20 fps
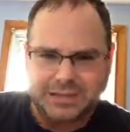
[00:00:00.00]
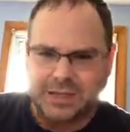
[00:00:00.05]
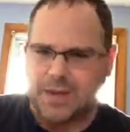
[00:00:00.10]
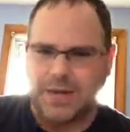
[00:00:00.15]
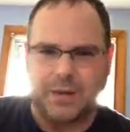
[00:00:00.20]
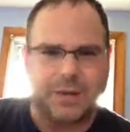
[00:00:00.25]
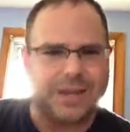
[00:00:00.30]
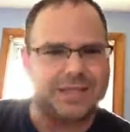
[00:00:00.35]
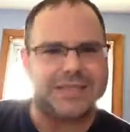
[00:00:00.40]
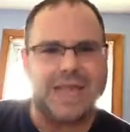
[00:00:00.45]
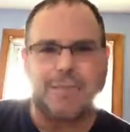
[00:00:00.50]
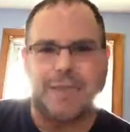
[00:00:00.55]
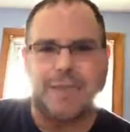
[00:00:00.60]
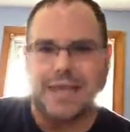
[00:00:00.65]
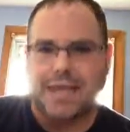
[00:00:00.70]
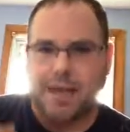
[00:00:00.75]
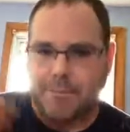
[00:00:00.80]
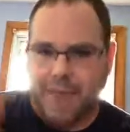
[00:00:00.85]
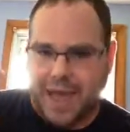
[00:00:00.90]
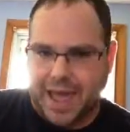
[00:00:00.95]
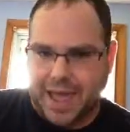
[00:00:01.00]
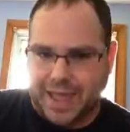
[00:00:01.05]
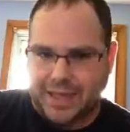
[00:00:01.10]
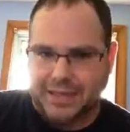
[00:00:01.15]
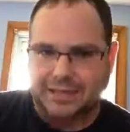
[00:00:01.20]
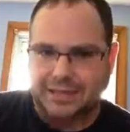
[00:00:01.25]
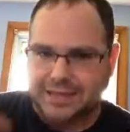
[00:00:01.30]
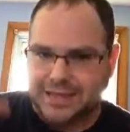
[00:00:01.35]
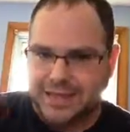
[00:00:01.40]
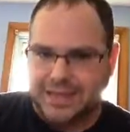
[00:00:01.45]
anyways, they make
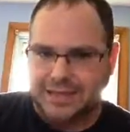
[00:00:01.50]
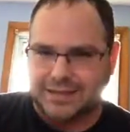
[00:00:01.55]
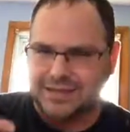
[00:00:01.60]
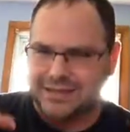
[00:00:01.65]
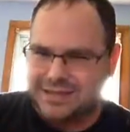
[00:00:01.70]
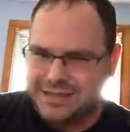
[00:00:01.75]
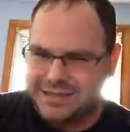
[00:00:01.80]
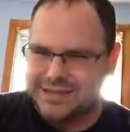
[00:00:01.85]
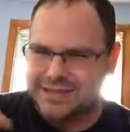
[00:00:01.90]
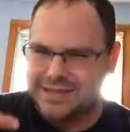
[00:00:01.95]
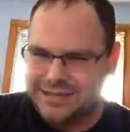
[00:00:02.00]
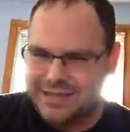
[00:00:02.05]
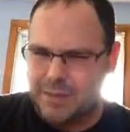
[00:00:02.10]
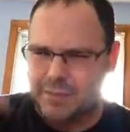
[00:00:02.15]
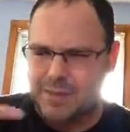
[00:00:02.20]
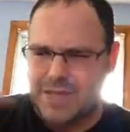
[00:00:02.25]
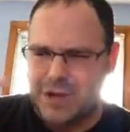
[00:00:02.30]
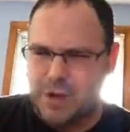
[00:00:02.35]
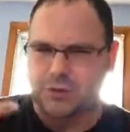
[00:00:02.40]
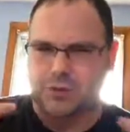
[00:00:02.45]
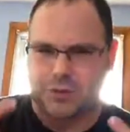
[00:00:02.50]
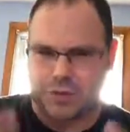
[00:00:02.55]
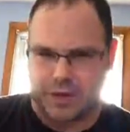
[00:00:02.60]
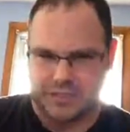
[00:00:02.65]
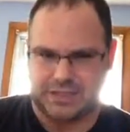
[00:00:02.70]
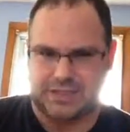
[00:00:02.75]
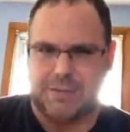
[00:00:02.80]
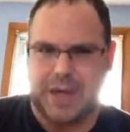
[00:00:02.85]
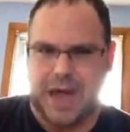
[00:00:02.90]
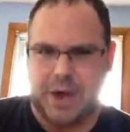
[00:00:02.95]
amends, and there's still something you don't
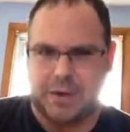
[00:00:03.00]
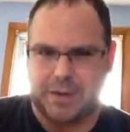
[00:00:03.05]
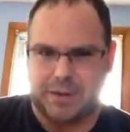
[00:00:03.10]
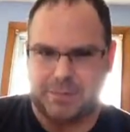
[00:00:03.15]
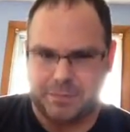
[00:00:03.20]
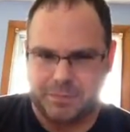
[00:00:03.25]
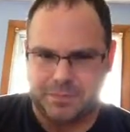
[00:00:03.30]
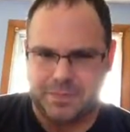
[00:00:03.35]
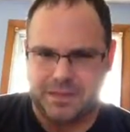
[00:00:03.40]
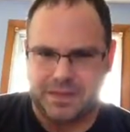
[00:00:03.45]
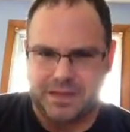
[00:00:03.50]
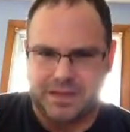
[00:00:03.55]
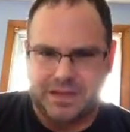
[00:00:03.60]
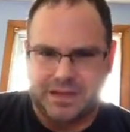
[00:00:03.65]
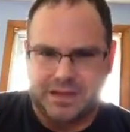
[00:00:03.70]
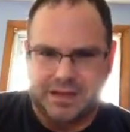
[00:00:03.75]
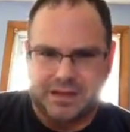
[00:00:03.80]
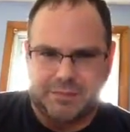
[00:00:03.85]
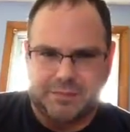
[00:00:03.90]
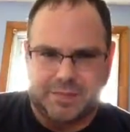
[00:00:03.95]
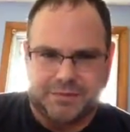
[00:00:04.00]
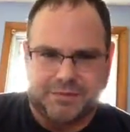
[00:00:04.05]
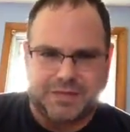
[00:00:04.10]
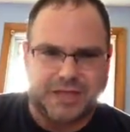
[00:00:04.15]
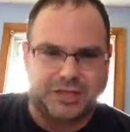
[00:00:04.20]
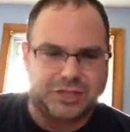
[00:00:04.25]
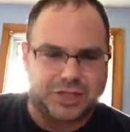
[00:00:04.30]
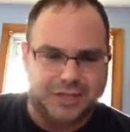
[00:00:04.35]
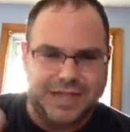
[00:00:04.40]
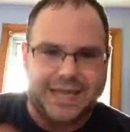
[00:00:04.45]
trust about them. But
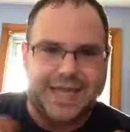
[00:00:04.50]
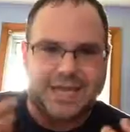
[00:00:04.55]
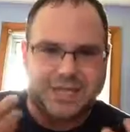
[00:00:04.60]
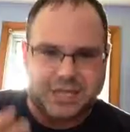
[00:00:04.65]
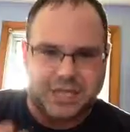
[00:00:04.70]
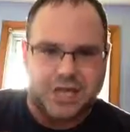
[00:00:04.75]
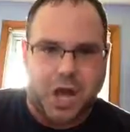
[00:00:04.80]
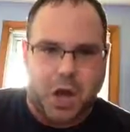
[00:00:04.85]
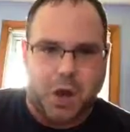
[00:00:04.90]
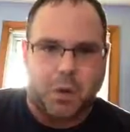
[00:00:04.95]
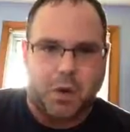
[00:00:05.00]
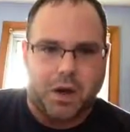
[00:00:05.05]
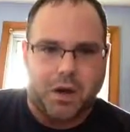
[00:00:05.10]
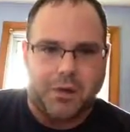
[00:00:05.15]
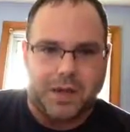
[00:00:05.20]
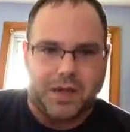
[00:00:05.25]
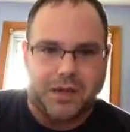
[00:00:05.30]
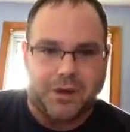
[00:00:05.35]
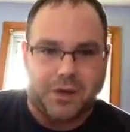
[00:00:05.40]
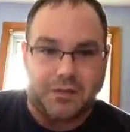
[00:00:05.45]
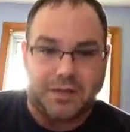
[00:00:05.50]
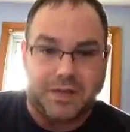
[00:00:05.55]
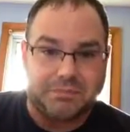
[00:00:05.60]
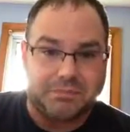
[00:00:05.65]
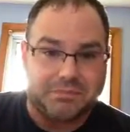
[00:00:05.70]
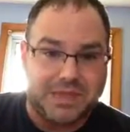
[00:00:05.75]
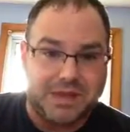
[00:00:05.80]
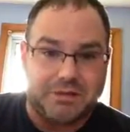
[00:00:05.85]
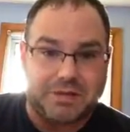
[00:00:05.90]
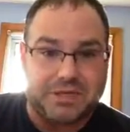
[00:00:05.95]
eventually you get to know them and know
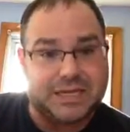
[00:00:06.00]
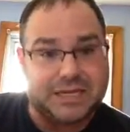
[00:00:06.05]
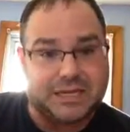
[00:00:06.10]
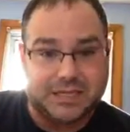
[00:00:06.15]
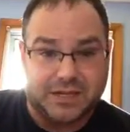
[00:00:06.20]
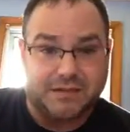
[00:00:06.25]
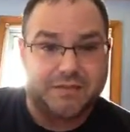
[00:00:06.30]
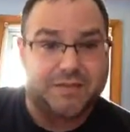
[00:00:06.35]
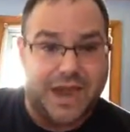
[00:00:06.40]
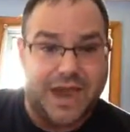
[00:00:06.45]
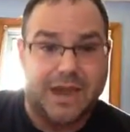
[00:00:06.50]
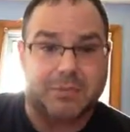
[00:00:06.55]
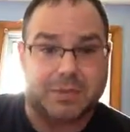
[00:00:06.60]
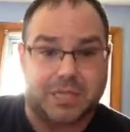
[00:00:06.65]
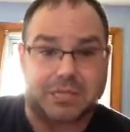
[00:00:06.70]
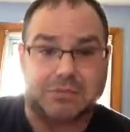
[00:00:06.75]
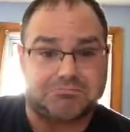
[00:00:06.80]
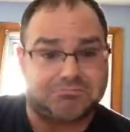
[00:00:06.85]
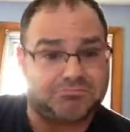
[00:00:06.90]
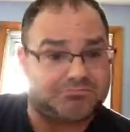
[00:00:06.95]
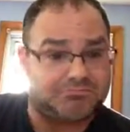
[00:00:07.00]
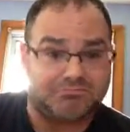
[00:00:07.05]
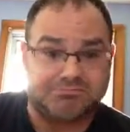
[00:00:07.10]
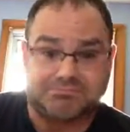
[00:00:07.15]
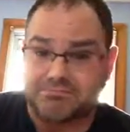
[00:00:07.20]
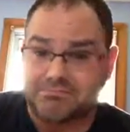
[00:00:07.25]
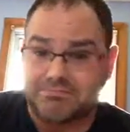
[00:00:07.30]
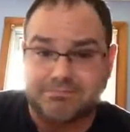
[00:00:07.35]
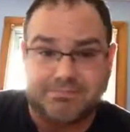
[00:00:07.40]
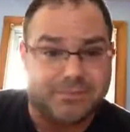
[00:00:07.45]
that they're a decent family.
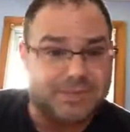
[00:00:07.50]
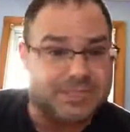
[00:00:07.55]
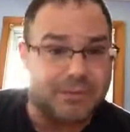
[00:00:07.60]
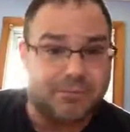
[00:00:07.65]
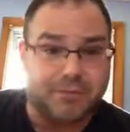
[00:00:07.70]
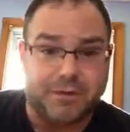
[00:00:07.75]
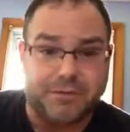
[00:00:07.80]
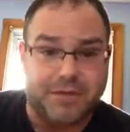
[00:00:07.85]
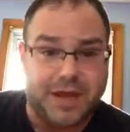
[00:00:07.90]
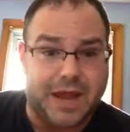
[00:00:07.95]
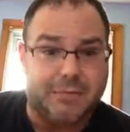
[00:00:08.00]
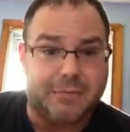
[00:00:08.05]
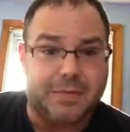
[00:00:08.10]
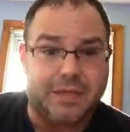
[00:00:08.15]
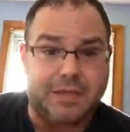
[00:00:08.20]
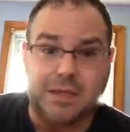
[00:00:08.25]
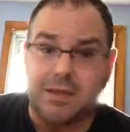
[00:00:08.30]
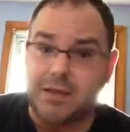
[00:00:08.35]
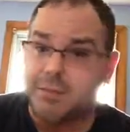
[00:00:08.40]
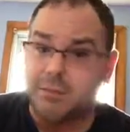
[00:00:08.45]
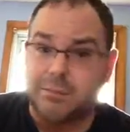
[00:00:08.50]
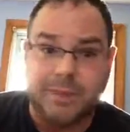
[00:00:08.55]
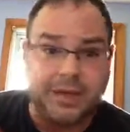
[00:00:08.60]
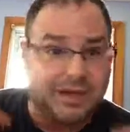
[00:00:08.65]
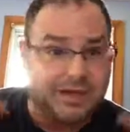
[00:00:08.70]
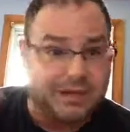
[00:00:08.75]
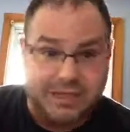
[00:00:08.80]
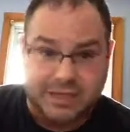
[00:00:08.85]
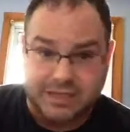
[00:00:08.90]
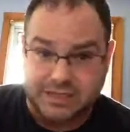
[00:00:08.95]
Simple family,
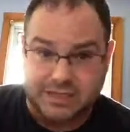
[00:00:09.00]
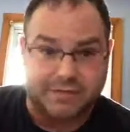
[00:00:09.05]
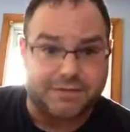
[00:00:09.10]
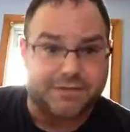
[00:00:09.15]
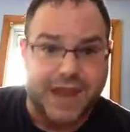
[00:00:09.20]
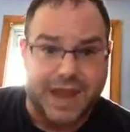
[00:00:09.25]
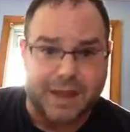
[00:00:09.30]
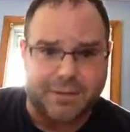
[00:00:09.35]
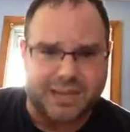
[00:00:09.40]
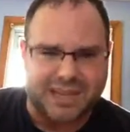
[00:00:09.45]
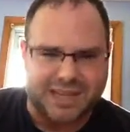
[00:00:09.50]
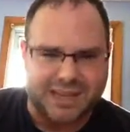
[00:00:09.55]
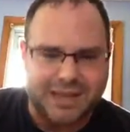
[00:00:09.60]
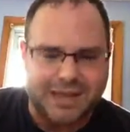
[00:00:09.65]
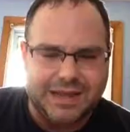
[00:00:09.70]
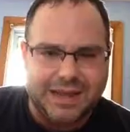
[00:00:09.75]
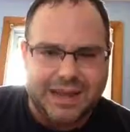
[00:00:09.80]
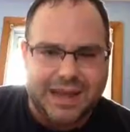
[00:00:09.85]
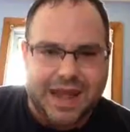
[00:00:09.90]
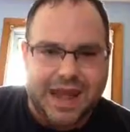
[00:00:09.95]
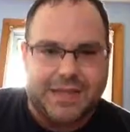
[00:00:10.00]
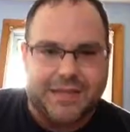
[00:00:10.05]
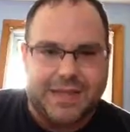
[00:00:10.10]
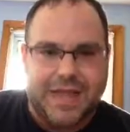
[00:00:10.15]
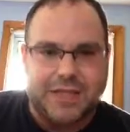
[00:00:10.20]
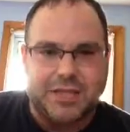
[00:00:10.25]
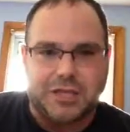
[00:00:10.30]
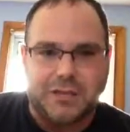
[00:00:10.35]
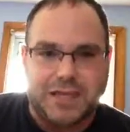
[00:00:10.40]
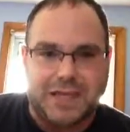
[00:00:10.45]
but a decent family. And
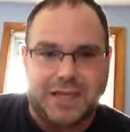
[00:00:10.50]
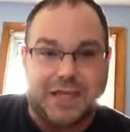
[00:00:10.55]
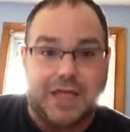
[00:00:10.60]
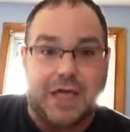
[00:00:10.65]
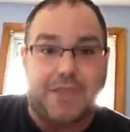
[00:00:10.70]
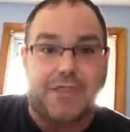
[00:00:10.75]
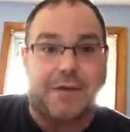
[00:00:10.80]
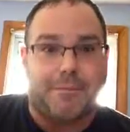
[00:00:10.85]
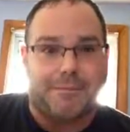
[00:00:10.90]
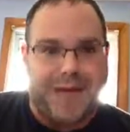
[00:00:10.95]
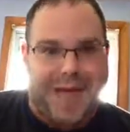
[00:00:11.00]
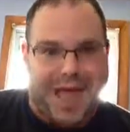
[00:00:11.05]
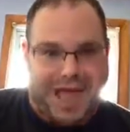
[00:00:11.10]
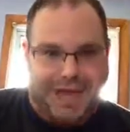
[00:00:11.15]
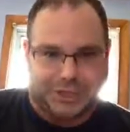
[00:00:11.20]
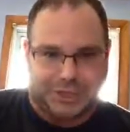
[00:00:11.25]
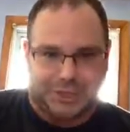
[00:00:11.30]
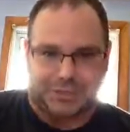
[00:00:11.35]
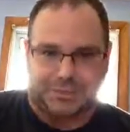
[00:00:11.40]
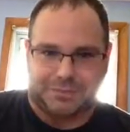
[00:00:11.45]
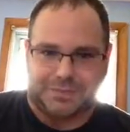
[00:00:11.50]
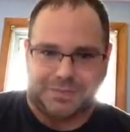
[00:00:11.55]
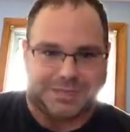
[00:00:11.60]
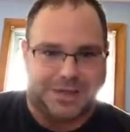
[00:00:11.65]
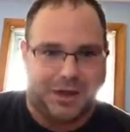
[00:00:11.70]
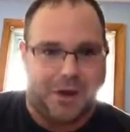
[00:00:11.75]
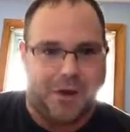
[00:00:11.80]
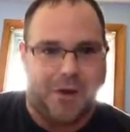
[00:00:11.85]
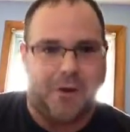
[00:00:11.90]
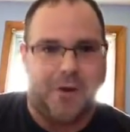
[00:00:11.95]
then you meet the
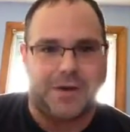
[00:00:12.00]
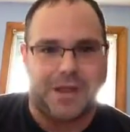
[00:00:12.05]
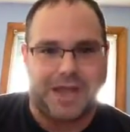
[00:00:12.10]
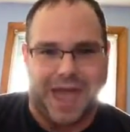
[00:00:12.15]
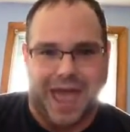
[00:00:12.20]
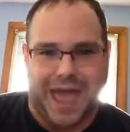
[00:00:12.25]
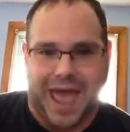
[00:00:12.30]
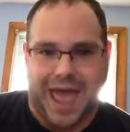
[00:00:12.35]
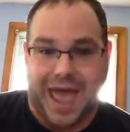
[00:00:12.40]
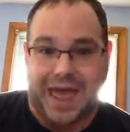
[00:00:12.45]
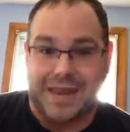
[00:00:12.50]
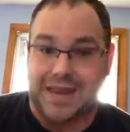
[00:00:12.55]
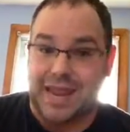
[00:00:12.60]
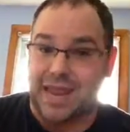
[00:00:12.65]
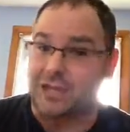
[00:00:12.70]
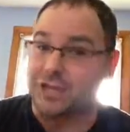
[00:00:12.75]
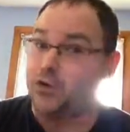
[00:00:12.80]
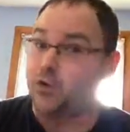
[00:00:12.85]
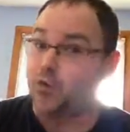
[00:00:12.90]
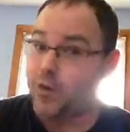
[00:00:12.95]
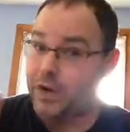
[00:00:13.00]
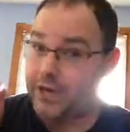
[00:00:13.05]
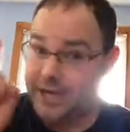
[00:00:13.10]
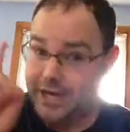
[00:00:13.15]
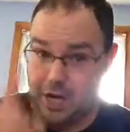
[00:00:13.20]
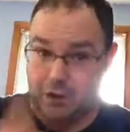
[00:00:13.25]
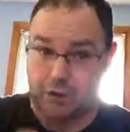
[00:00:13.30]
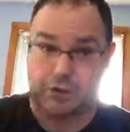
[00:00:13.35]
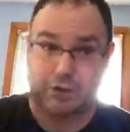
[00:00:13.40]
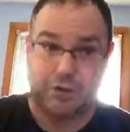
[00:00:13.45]
Bashams. Oh yeah, and then you
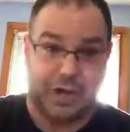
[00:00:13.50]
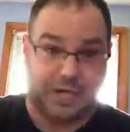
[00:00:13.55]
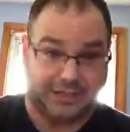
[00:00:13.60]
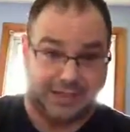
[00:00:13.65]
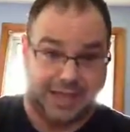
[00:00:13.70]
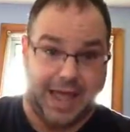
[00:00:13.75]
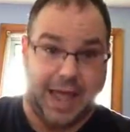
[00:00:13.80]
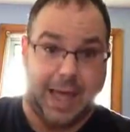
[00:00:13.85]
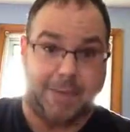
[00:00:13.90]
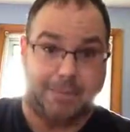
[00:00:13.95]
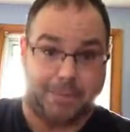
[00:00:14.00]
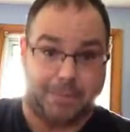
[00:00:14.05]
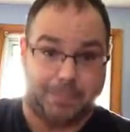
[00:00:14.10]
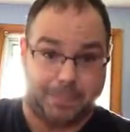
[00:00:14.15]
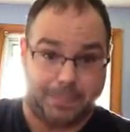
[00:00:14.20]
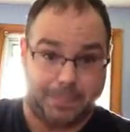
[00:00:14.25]
really don't trust them.